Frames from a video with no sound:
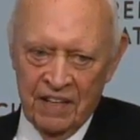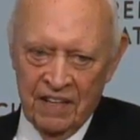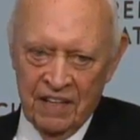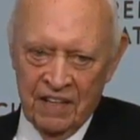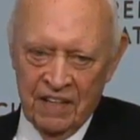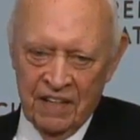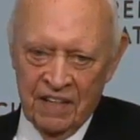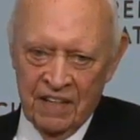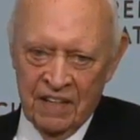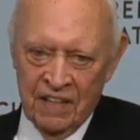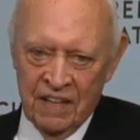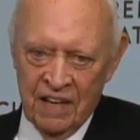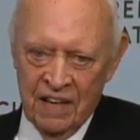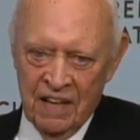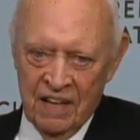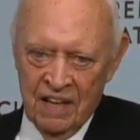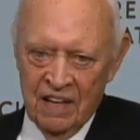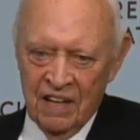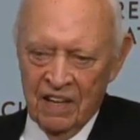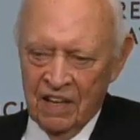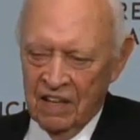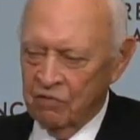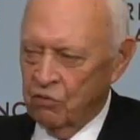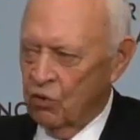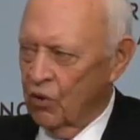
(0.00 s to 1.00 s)

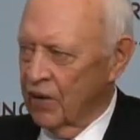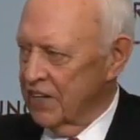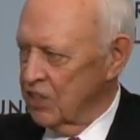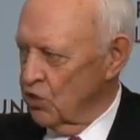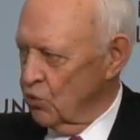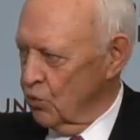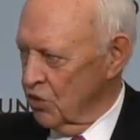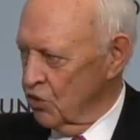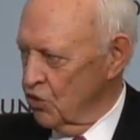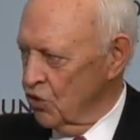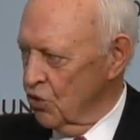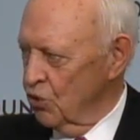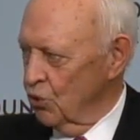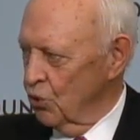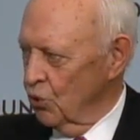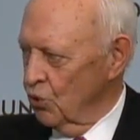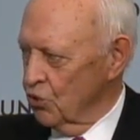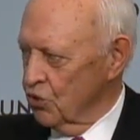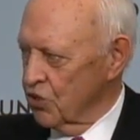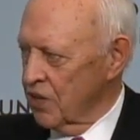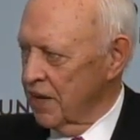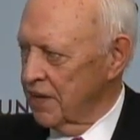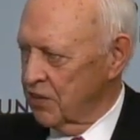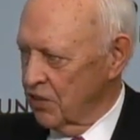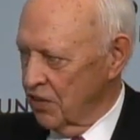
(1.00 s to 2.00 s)
of graduate
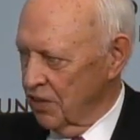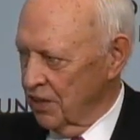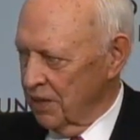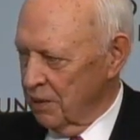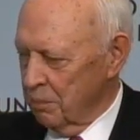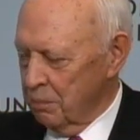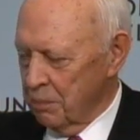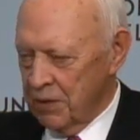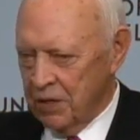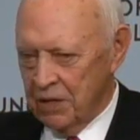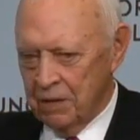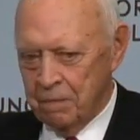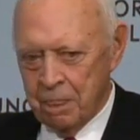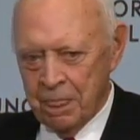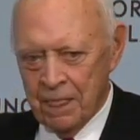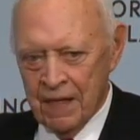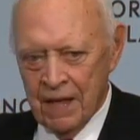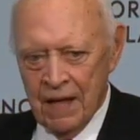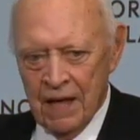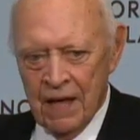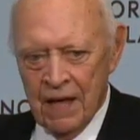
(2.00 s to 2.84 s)
schools at Columbia.